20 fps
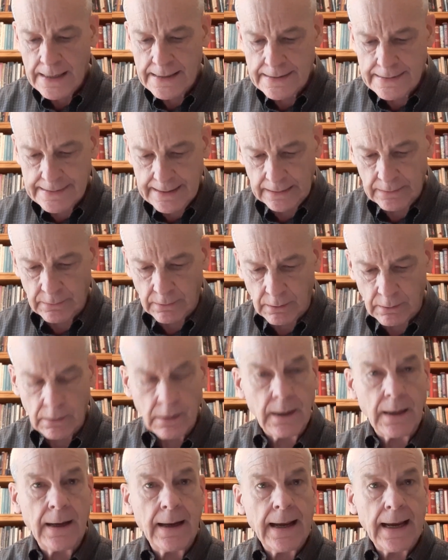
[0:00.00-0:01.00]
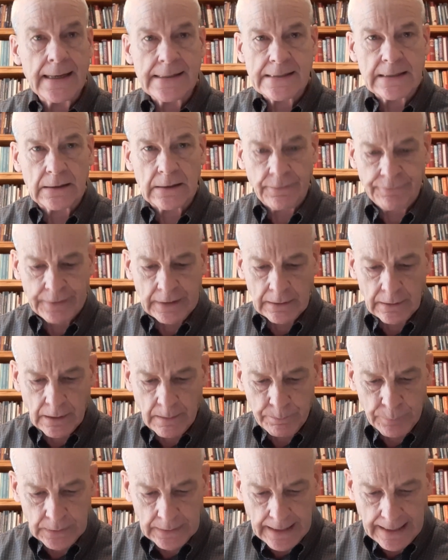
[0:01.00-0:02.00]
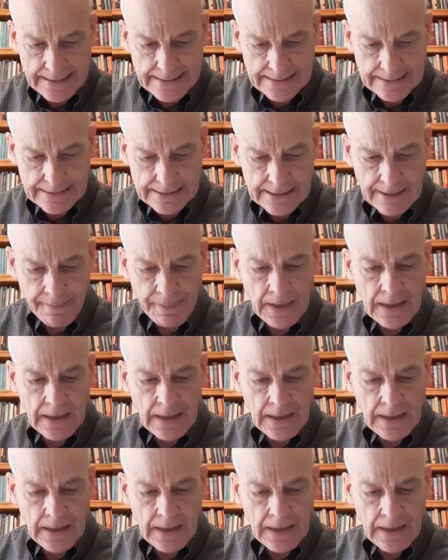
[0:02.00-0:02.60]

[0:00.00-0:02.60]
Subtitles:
signal has significant implications.